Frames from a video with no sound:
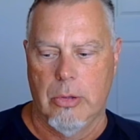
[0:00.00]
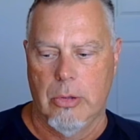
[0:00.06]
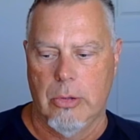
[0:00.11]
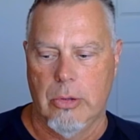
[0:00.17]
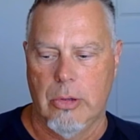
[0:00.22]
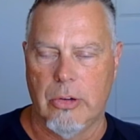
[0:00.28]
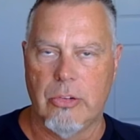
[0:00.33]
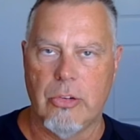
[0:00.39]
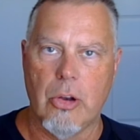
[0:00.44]

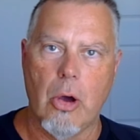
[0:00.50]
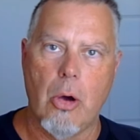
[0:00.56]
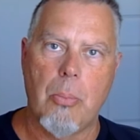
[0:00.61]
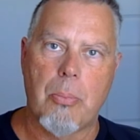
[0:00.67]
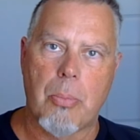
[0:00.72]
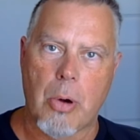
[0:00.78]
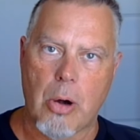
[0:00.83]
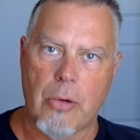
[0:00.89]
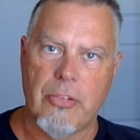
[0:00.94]
there's no
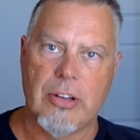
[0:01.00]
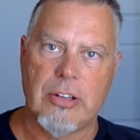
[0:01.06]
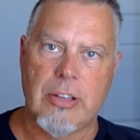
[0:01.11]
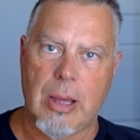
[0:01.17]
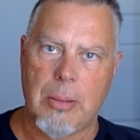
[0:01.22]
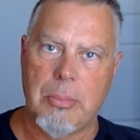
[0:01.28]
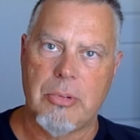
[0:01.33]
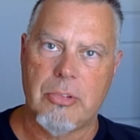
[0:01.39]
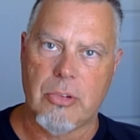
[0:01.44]
perfect
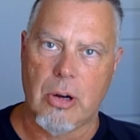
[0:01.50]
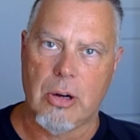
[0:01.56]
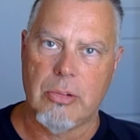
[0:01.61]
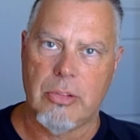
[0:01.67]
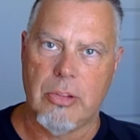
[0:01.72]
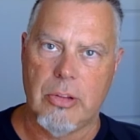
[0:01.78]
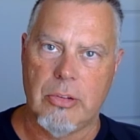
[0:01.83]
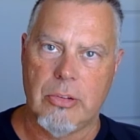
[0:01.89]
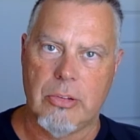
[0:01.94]
time to start
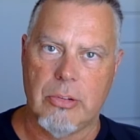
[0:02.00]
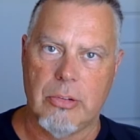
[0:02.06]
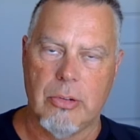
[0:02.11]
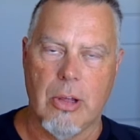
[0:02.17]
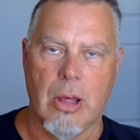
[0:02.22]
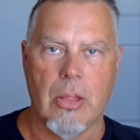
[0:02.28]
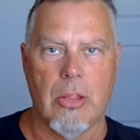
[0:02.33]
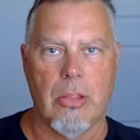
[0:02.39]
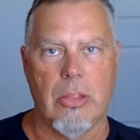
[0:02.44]
this
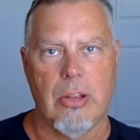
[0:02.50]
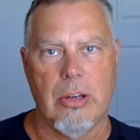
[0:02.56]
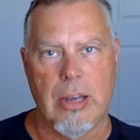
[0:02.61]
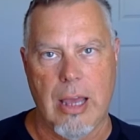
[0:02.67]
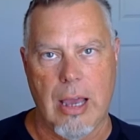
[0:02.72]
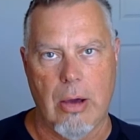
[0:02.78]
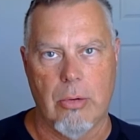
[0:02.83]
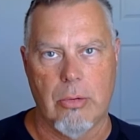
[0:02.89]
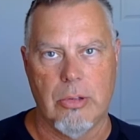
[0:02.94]
other than
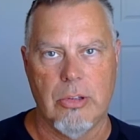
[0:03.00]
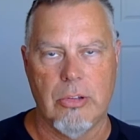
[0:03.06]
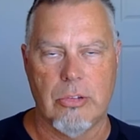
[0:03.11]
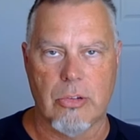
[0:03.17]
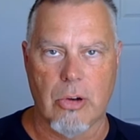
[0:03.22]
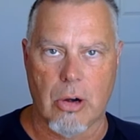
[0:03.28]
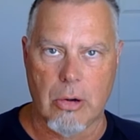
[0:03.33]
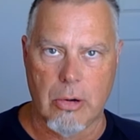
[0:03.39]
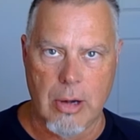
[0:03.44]
now. You
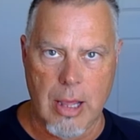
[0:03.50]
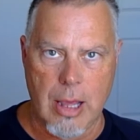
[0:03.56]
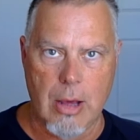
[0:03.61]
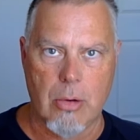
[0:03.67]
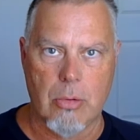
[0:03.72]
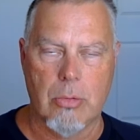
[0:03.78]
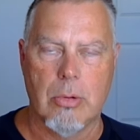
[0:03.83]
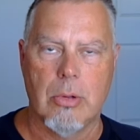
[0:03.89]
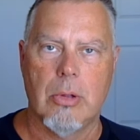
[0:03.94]
start
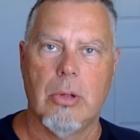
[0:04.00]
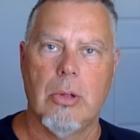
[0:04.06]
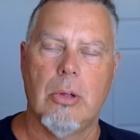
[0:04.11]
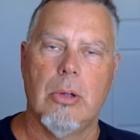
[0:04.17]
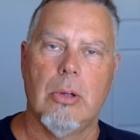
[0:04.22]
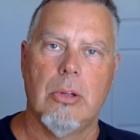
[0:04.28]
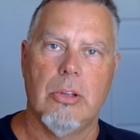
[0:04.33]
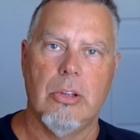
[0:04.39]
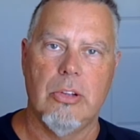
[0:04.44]
now.
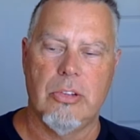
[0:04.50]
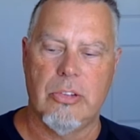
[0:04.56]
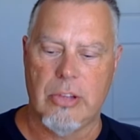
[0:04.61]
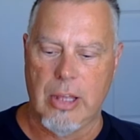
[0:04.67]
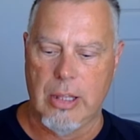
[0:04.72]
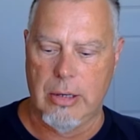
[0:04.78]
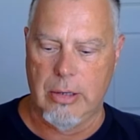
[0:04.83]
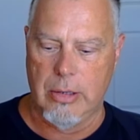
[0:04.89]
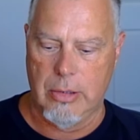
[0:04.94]
You
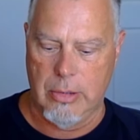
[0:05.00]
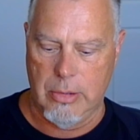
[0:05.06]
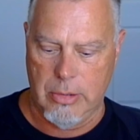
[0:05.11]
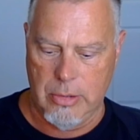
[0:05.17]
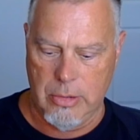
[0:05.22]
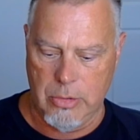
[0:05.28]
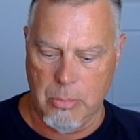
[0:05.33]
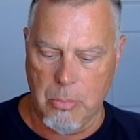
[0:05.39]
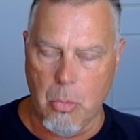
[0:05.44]
set
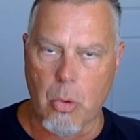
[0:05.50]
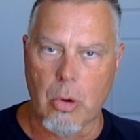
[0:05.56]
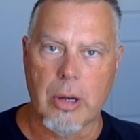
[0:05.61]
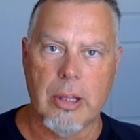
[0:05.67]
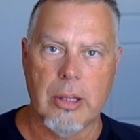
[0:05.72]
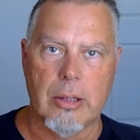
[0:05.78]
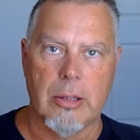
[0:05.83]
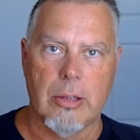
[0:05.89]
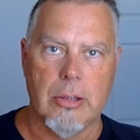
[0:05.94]
the
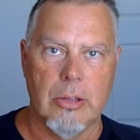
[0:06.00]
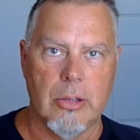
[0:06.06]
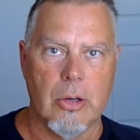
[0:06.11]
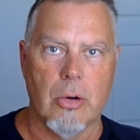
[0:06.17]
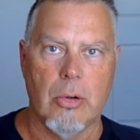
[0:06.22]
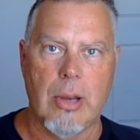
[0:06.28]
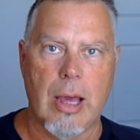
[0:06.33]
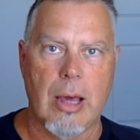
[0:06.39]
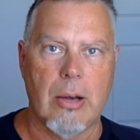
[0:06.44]
morning. You
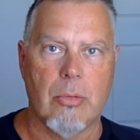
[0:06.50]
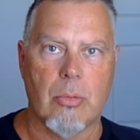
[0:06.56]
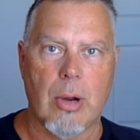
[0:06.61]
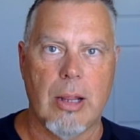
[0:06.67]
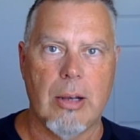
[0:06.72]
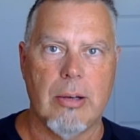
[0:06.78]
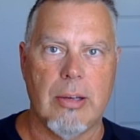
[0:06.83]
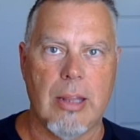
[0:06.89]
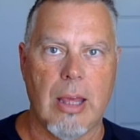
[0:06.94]
go down and
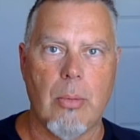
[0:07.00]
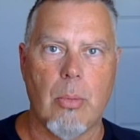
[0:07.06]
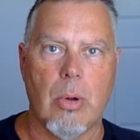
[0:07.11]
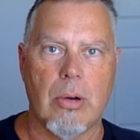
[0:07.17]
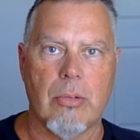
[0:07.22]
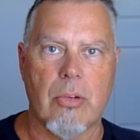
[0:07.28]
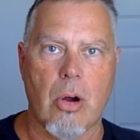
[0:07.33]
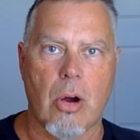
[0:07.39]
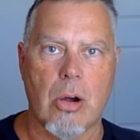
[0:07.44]
write day 1
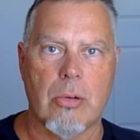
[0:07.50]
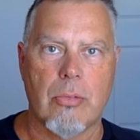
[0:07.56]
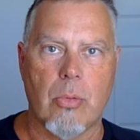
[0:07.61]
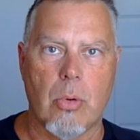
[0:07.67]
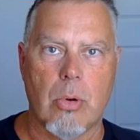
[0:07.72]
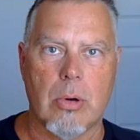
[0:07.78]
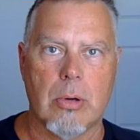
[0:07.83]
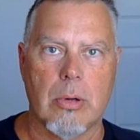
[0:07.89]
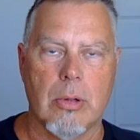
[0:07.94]
of
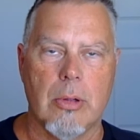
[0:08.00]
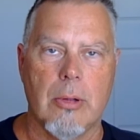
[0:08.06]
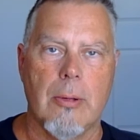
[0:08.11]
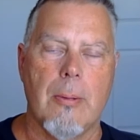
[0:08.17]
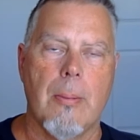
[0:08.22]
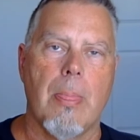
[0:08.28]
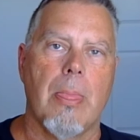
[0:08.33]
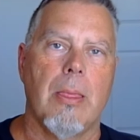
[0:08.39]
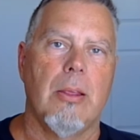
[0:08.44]
carnivore.
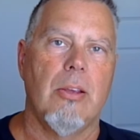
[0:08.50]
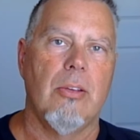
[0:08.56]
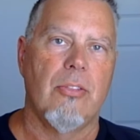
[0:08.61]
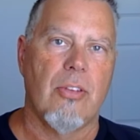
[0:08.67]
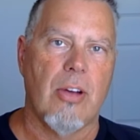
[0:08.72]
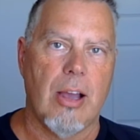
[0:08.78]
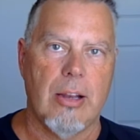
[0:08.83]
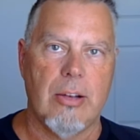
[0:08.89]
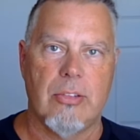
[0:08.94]
You
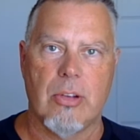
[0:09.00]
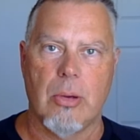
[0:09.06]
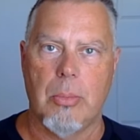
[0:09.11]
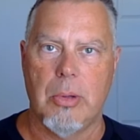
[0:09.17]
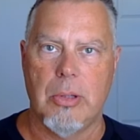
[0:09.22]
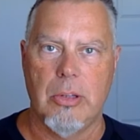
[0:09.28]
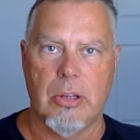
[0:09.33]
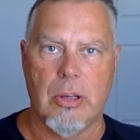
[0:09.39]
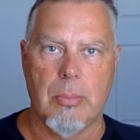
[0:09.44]
find
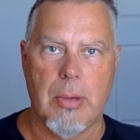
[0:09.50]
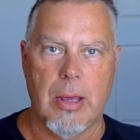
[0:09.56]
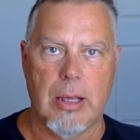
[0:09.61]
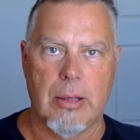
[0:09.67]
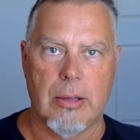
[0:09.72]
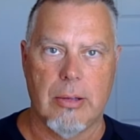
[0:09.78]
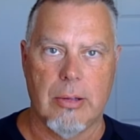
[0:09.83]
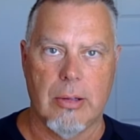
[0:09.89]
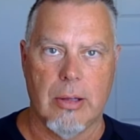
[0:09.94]
someone you can make
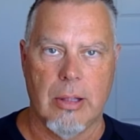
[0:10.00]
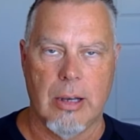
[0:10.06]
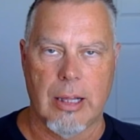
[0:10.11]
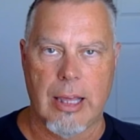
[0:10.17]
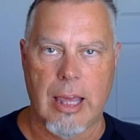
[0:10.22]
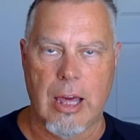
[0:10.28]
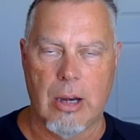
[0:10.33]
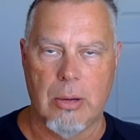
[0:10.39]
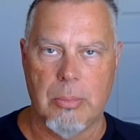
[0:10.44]
an
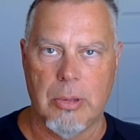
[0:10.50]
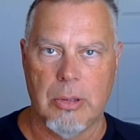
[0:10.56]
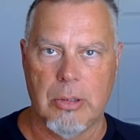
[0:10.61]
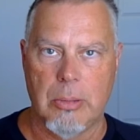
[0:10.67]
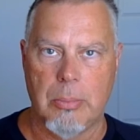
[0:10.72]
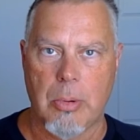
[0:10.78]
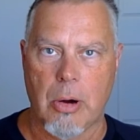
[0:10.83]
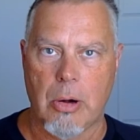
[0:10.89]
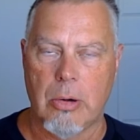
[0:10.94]

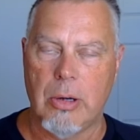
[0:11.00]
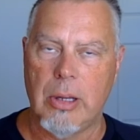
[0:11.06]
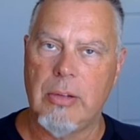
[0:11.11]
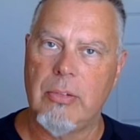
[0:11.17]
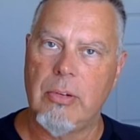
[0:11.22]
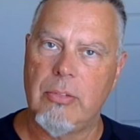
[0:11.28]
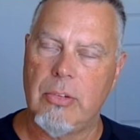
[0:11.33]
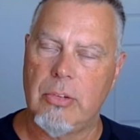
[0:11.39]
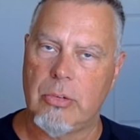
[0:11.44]
accountability partner, even
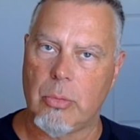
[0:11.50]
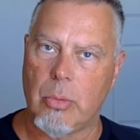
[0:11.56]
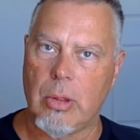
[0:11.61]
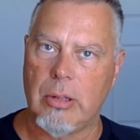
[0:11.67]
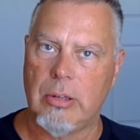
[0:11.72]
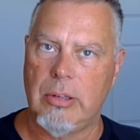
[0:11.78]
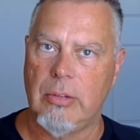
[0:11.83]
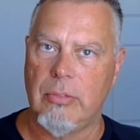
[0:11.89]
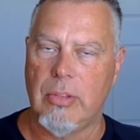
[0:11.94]
if it's a
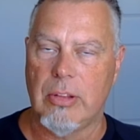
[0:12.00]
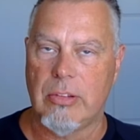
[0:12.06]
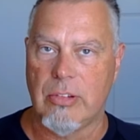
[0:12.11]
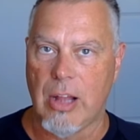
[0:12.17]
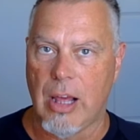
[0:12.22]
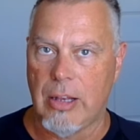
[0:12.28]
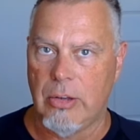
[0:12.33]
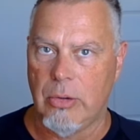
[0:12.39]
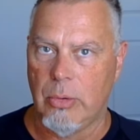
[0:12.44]
relative that's
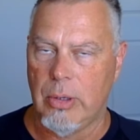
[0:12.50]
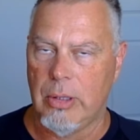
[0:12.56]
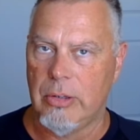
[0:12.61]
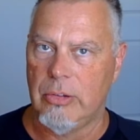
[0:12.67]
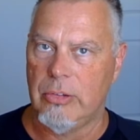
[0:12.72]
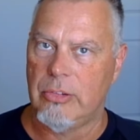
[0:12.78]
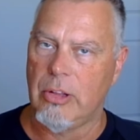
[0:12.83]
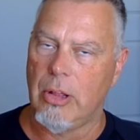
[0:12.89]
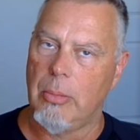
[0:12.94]
not doing it. You
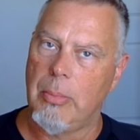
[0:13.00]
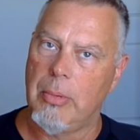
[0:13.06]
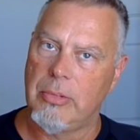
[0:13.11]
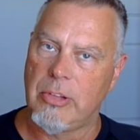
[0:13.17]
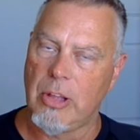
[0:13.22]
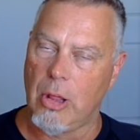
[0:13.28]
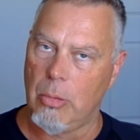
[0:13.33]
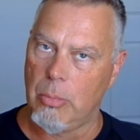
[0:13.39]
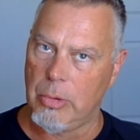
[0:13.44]
just tell
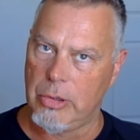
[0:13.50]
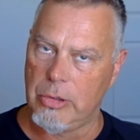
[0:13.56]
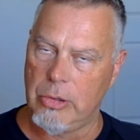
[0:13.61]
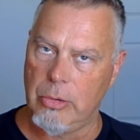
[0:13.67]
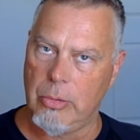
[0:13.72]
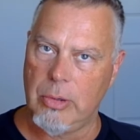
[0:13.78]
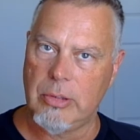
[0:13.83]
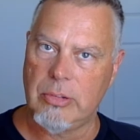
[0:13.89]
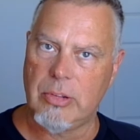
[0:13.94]
them what you're
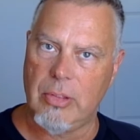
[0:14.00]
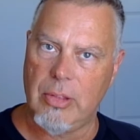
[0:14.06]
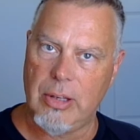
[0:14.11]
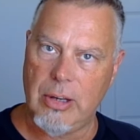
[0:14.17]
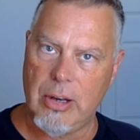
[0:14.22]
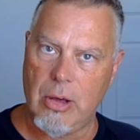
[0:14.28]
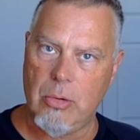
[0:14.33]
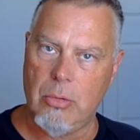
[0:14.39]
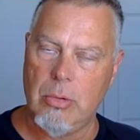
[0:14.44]
doing so they
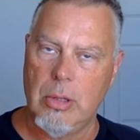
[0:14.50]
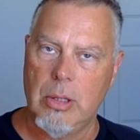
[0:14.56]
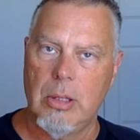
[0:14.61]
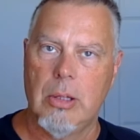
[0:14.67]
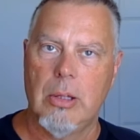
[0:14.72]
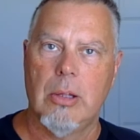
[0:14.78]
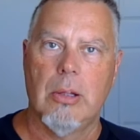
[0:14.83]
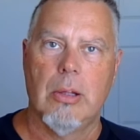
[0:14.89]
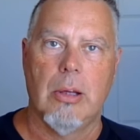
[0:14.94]
know,
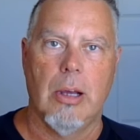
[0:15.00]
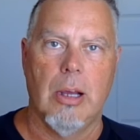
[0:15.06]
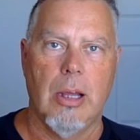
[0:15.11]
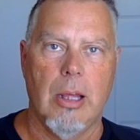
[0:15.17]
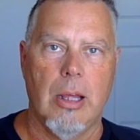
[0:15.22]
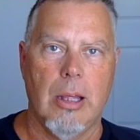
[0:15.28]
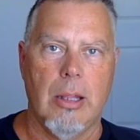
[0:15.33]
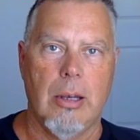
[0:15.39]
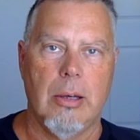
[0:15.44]

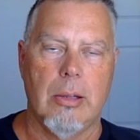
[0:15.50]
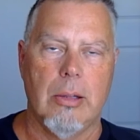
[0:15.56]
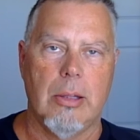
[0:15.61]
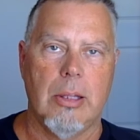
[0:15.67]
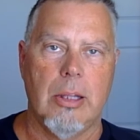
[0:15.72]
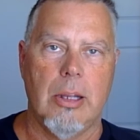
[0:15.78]
and